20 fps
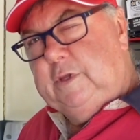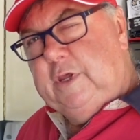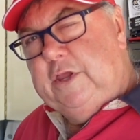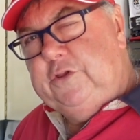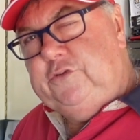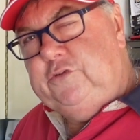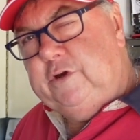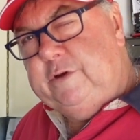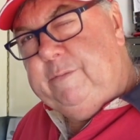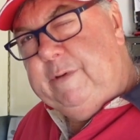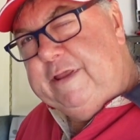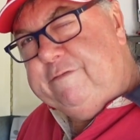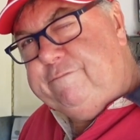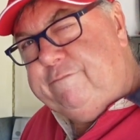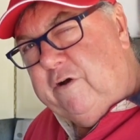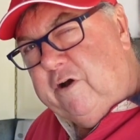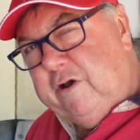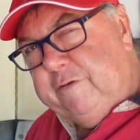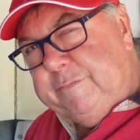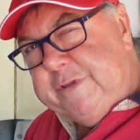It took about
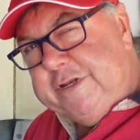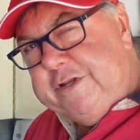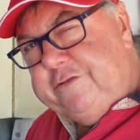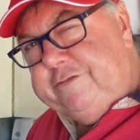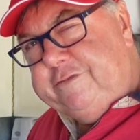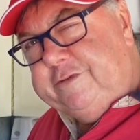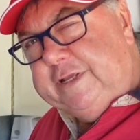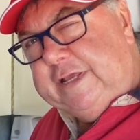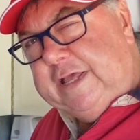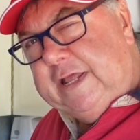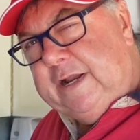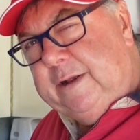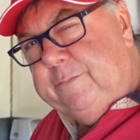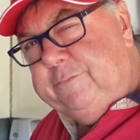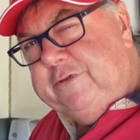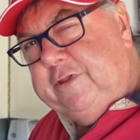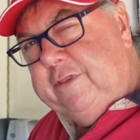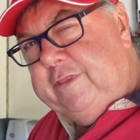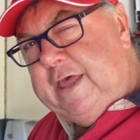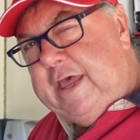5 minutes to get up
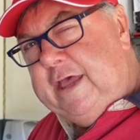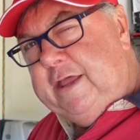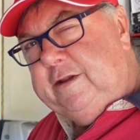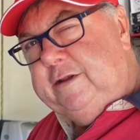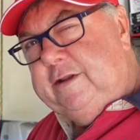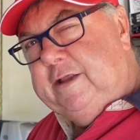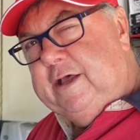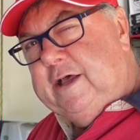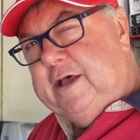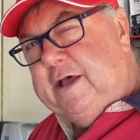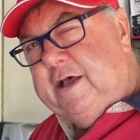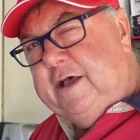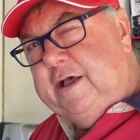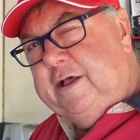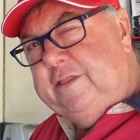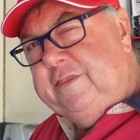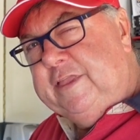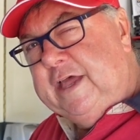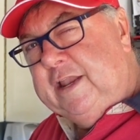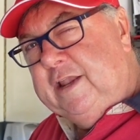to
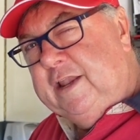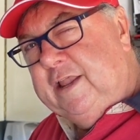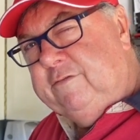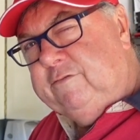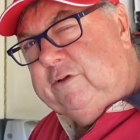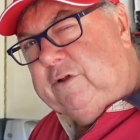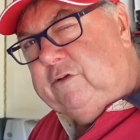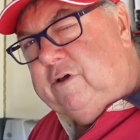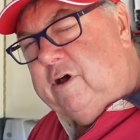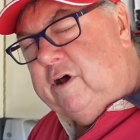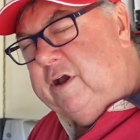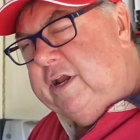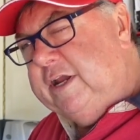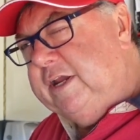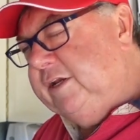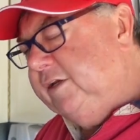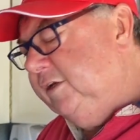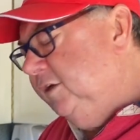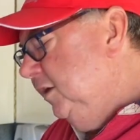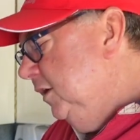that level.
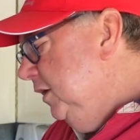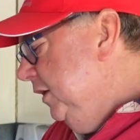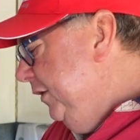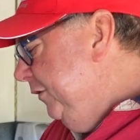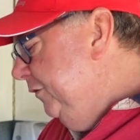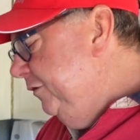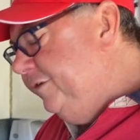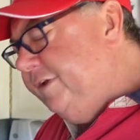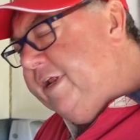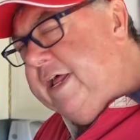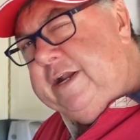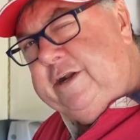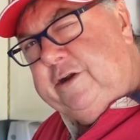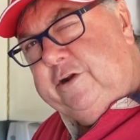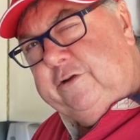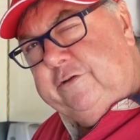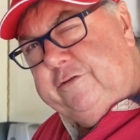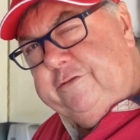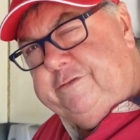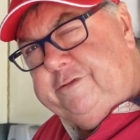I started
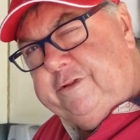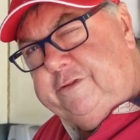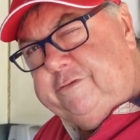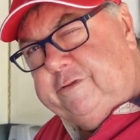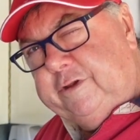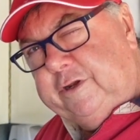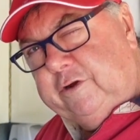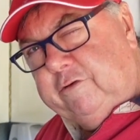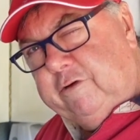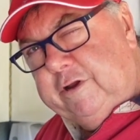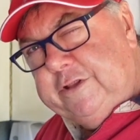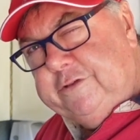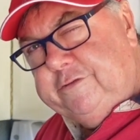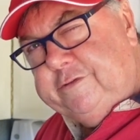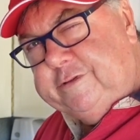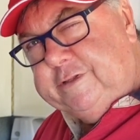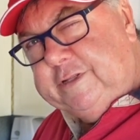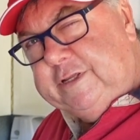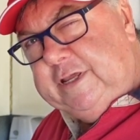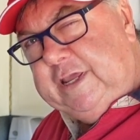on 60 degrees
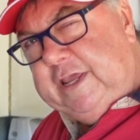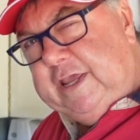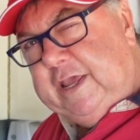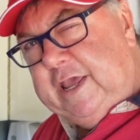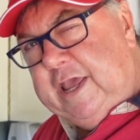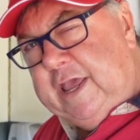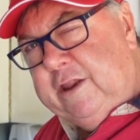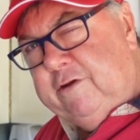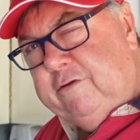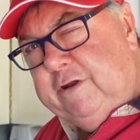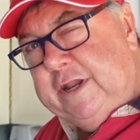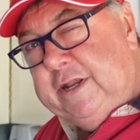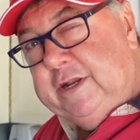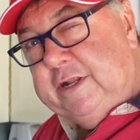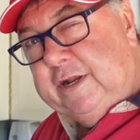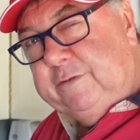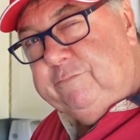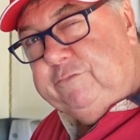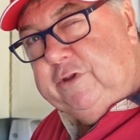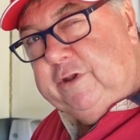C and I
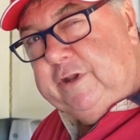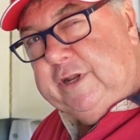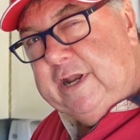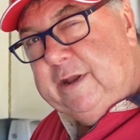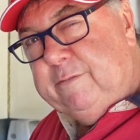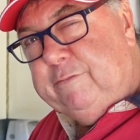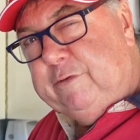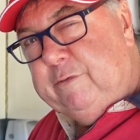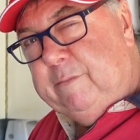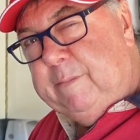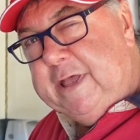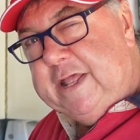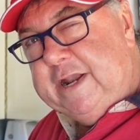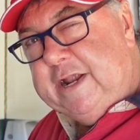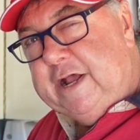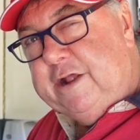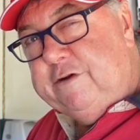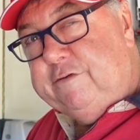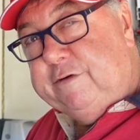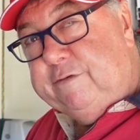ended up turning up to about
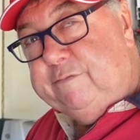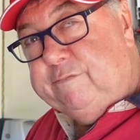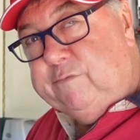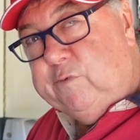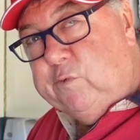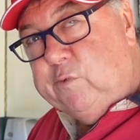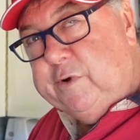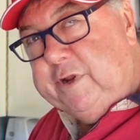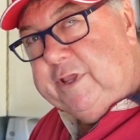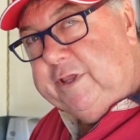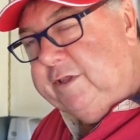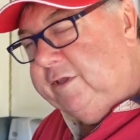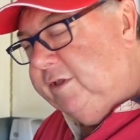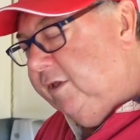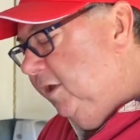140.